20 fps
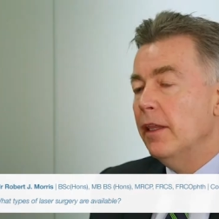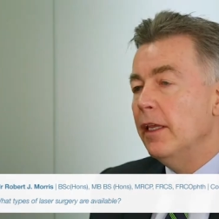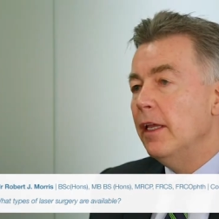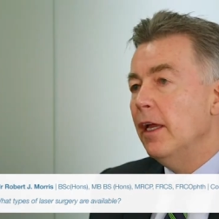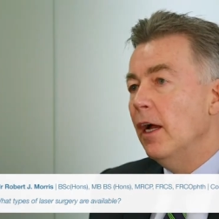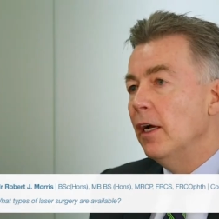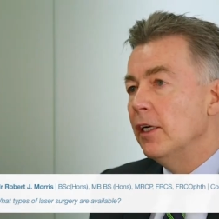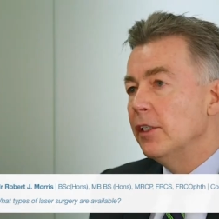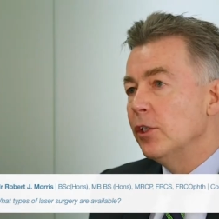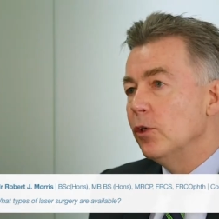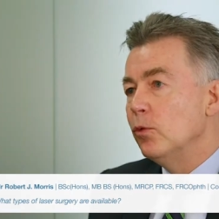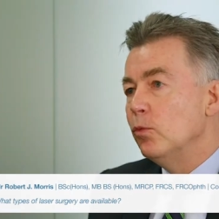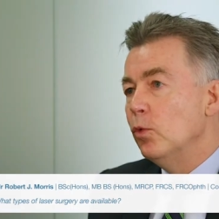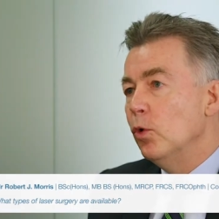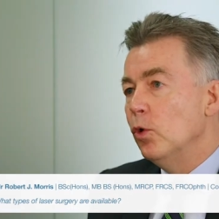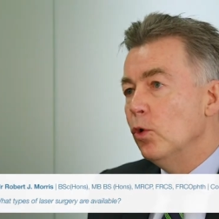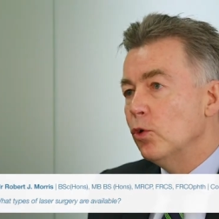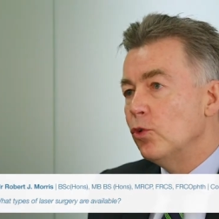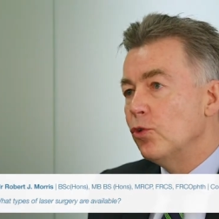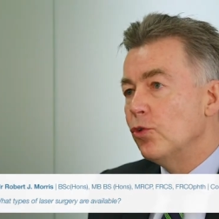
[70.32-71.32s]
the eyes are
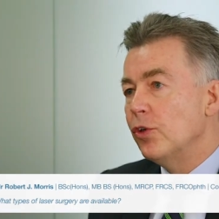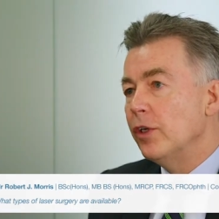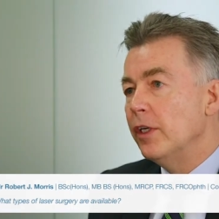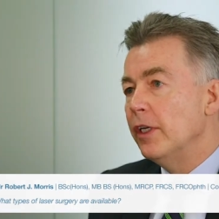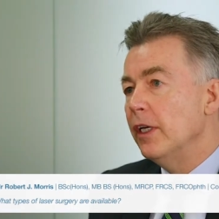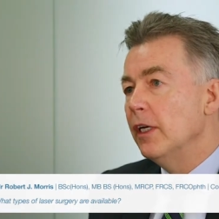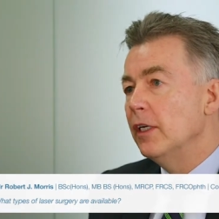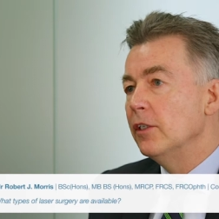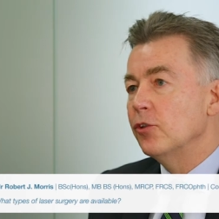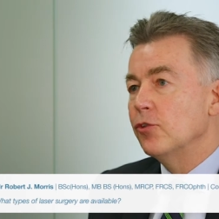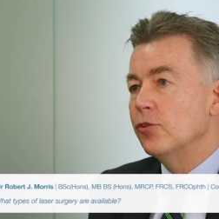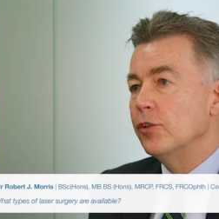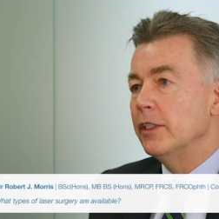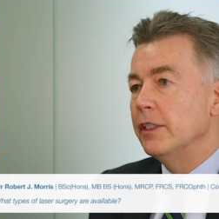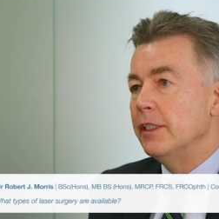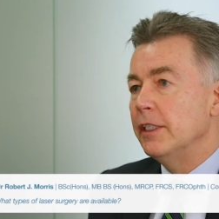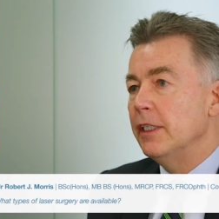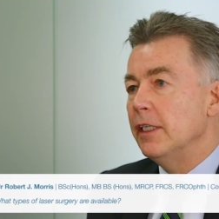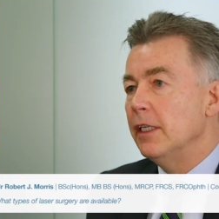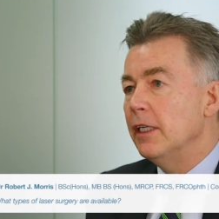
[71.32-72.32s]
watery and
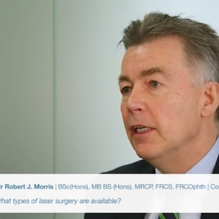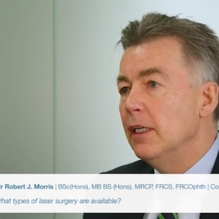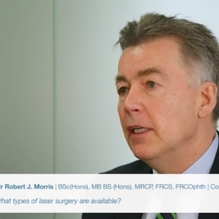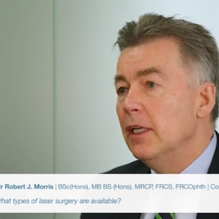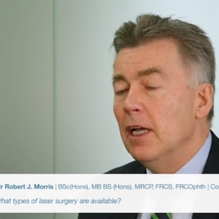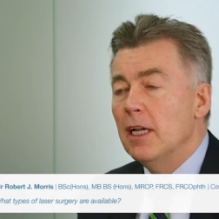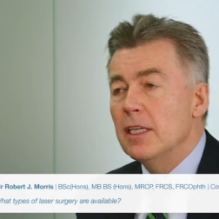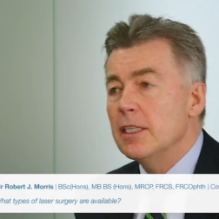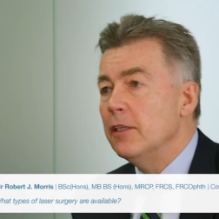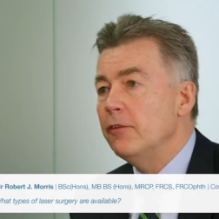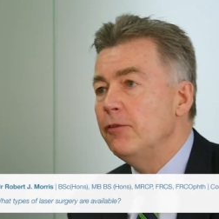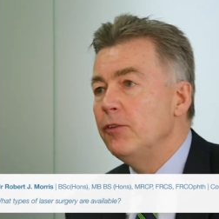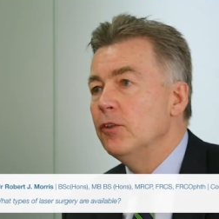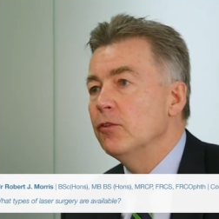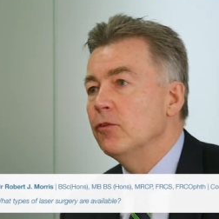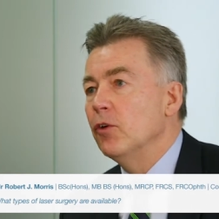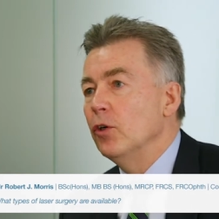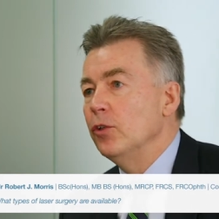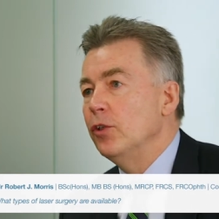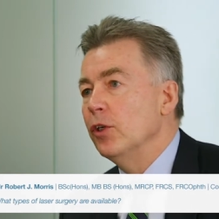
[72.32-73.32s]
gritty, as if
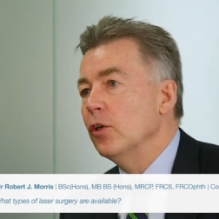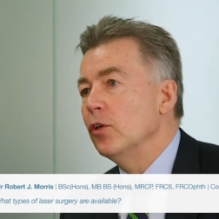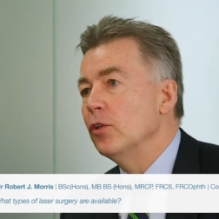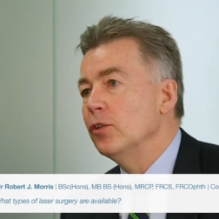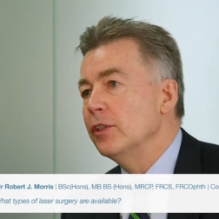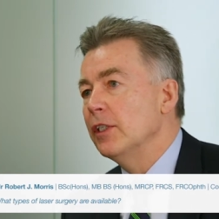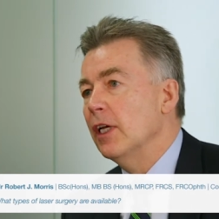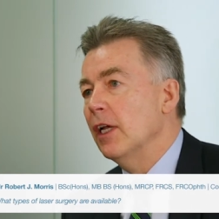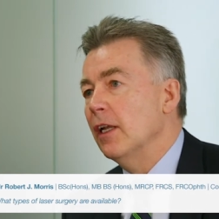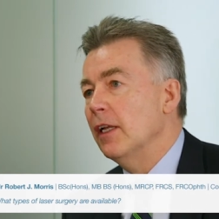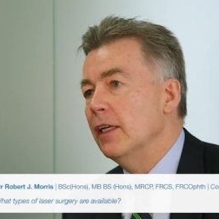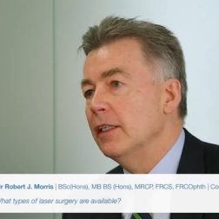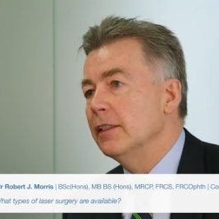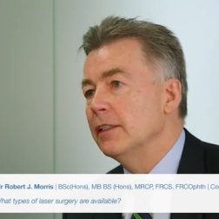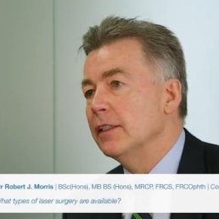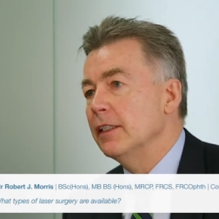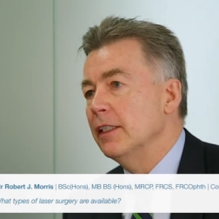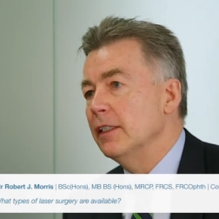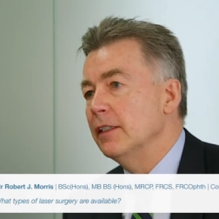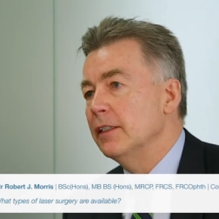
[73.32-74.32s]
you've got your contact
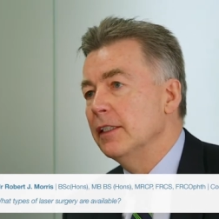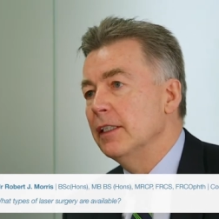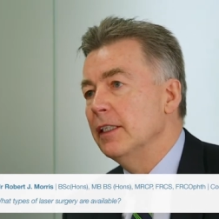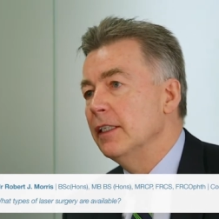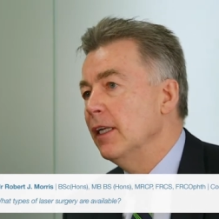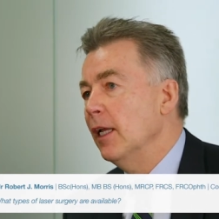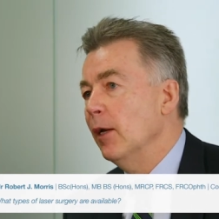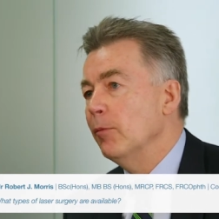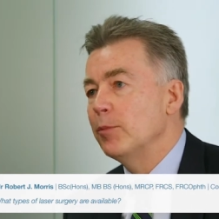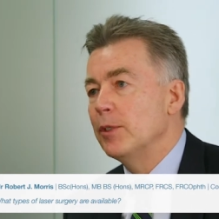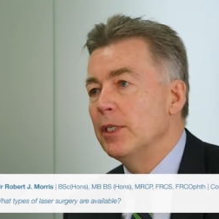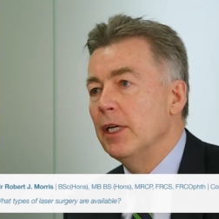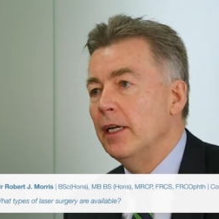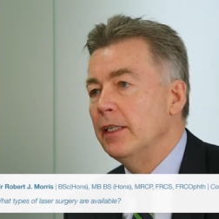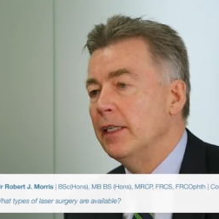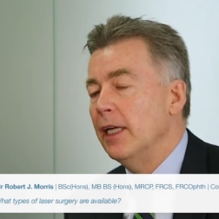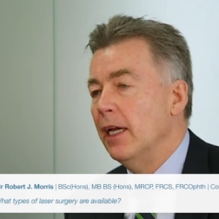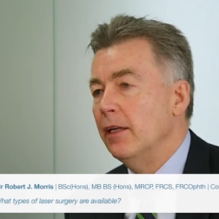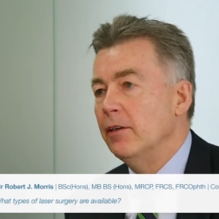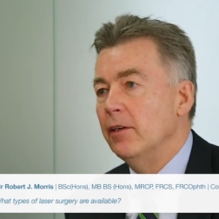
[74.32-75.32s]
lenses in
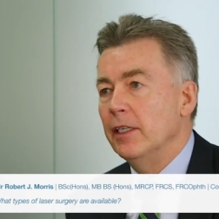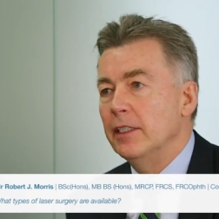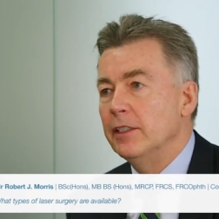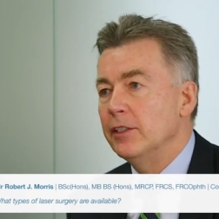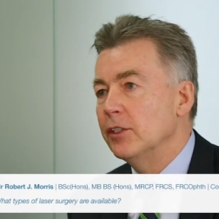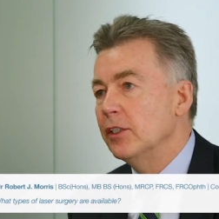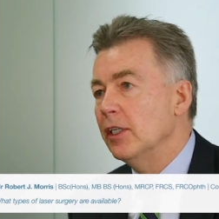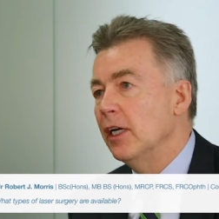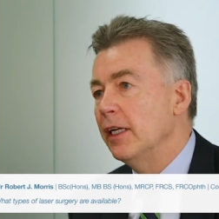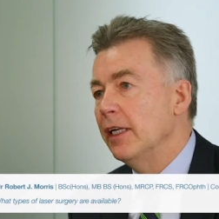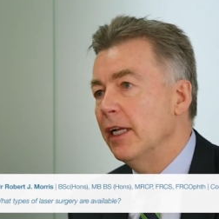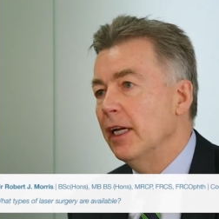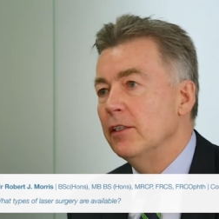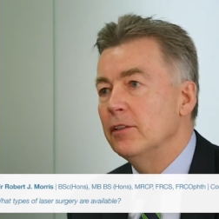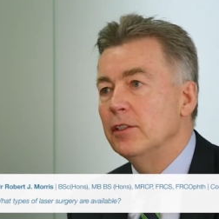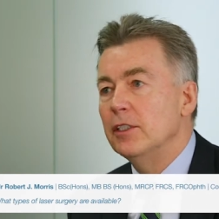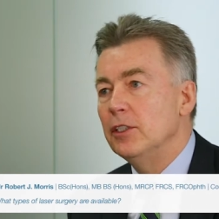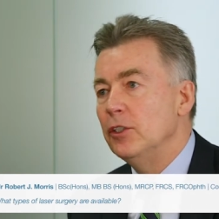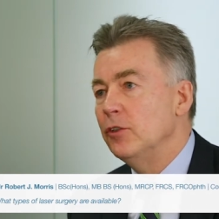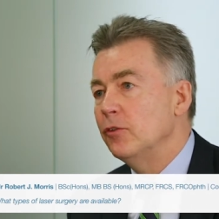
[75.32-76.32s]
upside down and inside
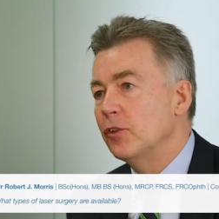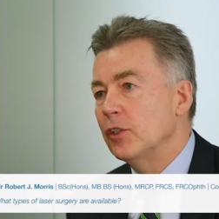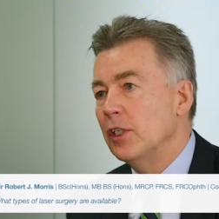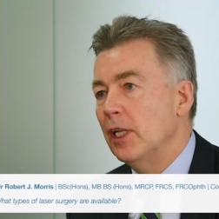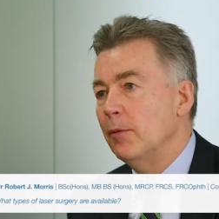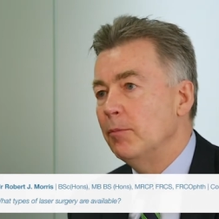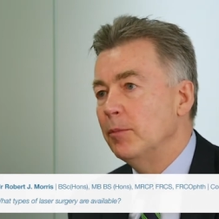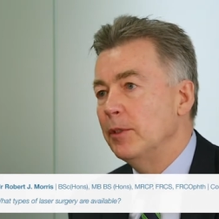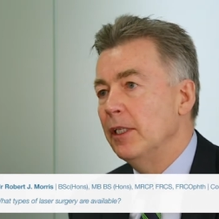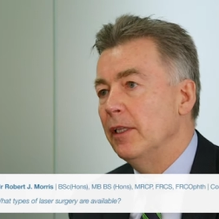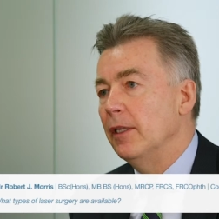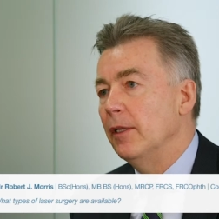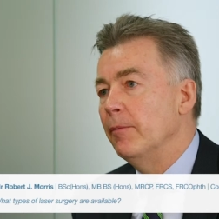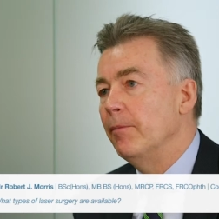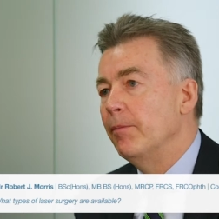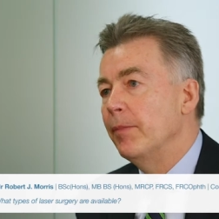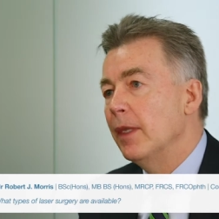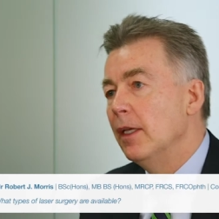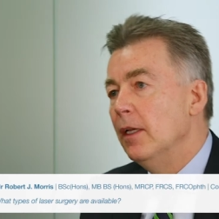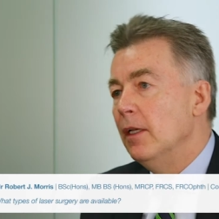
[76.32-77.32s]
out and you've slept in
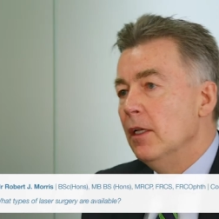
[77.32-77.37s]
them.